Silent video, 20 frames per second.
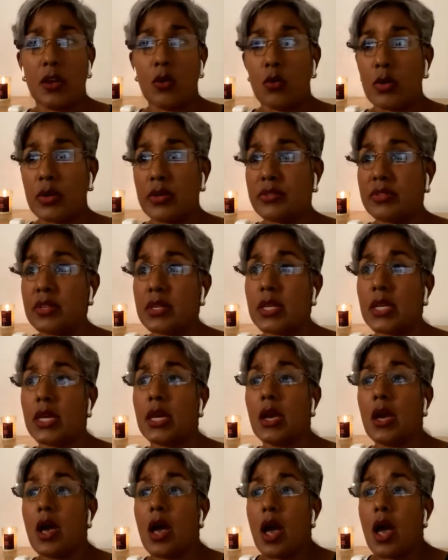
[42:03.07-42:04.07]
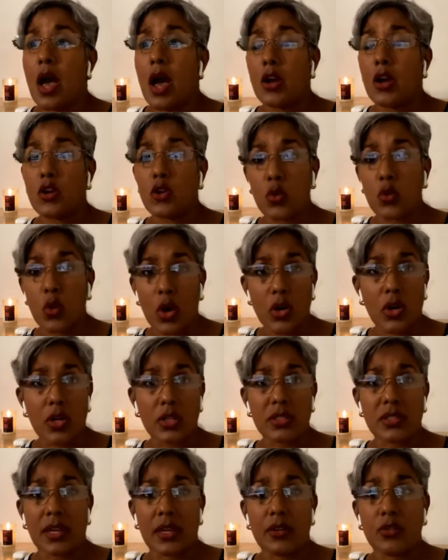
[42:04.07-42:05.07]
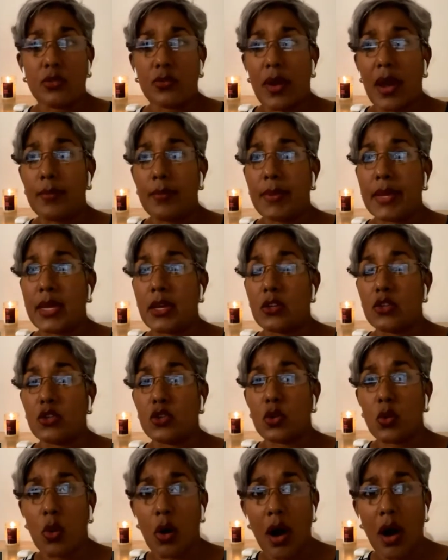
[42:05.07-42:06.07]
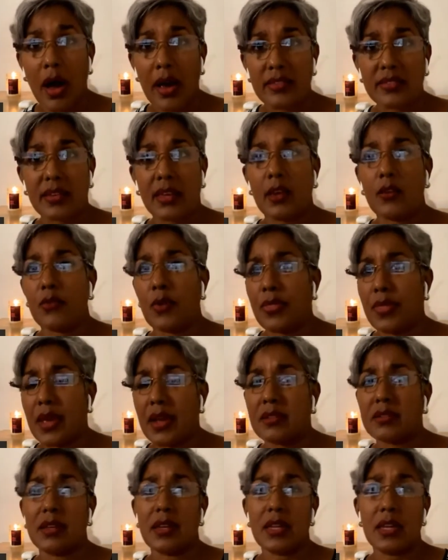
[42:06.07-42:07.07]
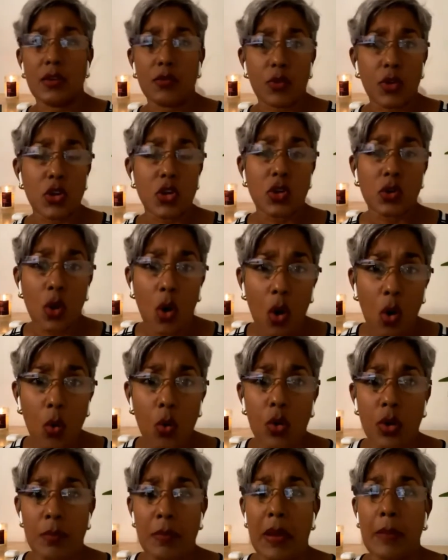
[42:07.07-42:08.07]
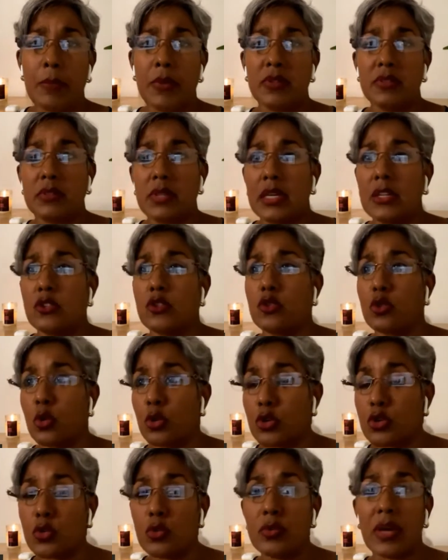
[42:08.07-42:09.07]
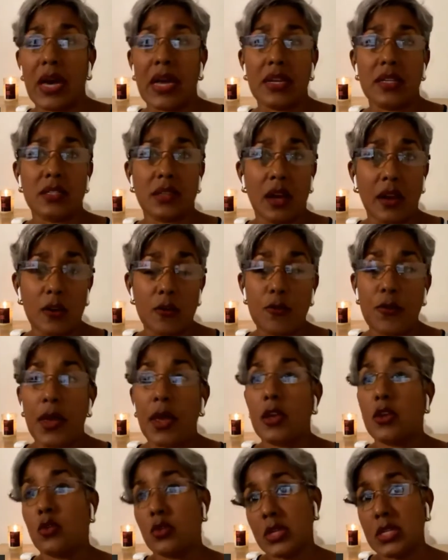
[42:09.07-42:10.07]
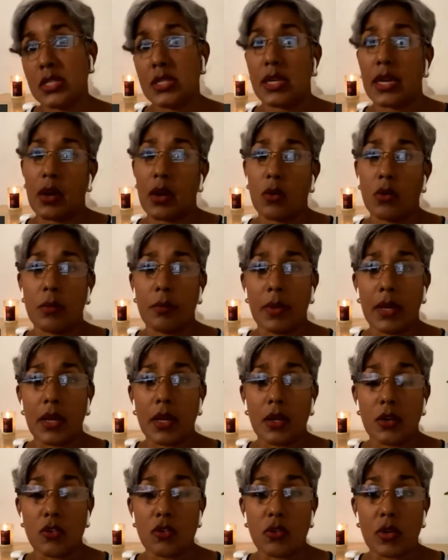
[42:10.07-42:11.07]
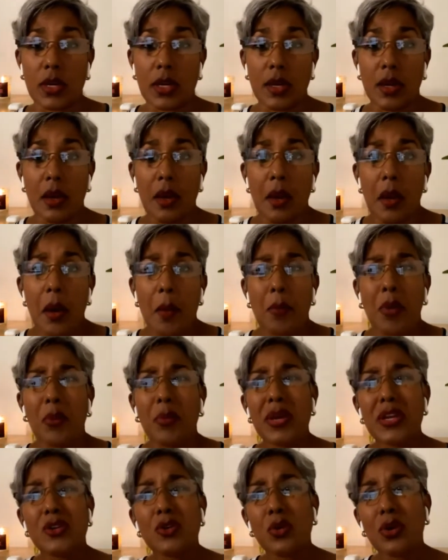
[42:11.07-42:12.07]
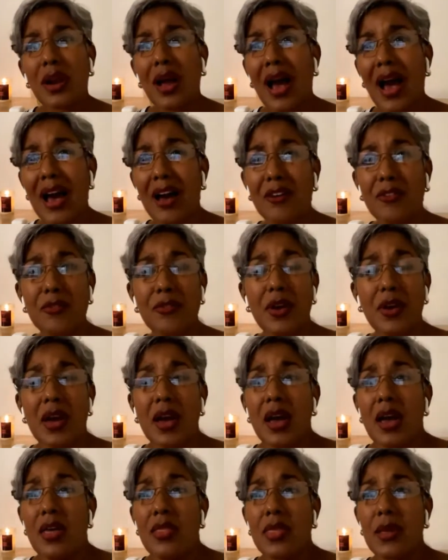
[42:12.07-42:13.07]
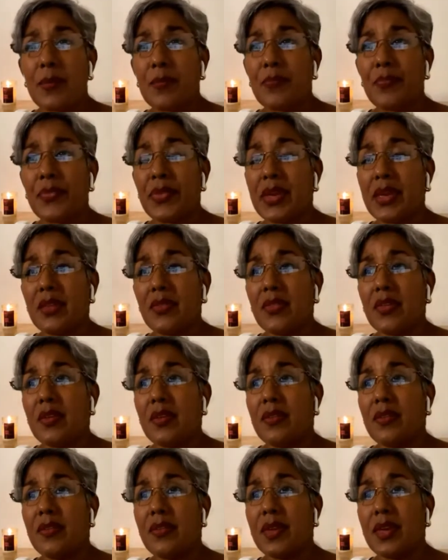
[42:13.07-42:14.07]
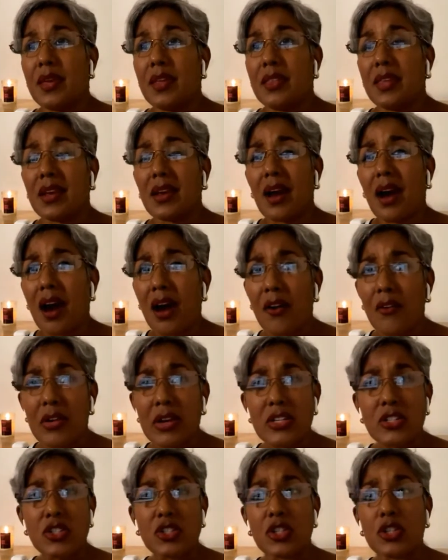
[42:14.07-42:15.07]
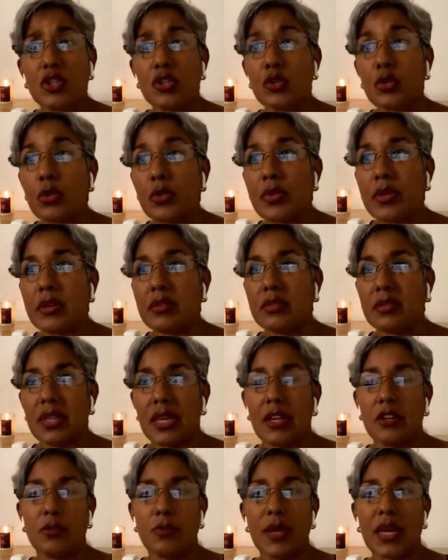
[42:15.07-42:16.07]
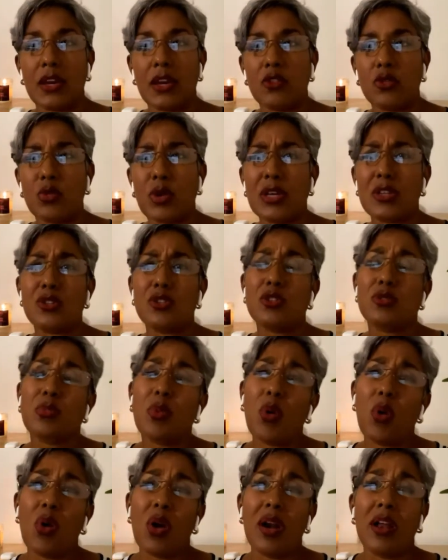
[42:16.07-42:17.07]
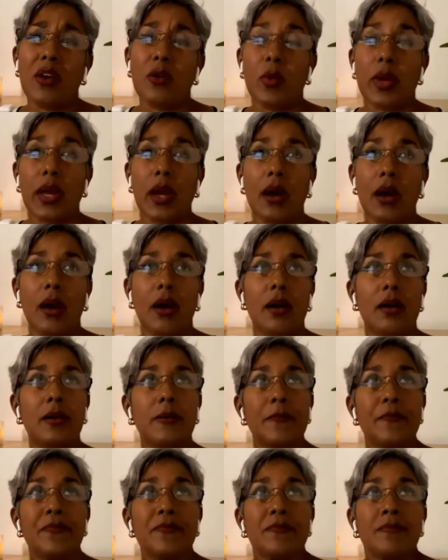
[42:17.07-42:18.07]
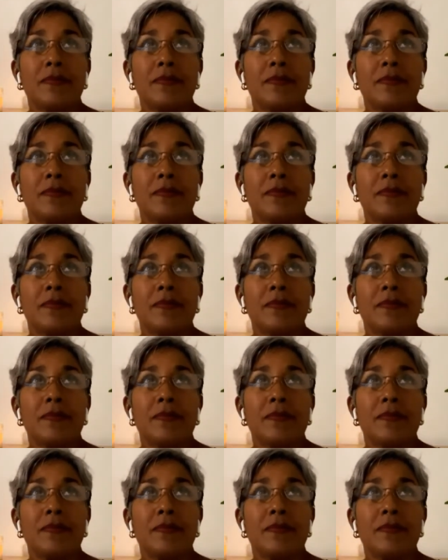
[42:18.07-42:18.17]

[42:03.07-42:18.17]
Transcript: and the OECD. And you are not satisfied because you are asking for things that even your own member states don't do. That is unfair. You need to get out of my country. But we don't have the courage to do these things because we're small and we are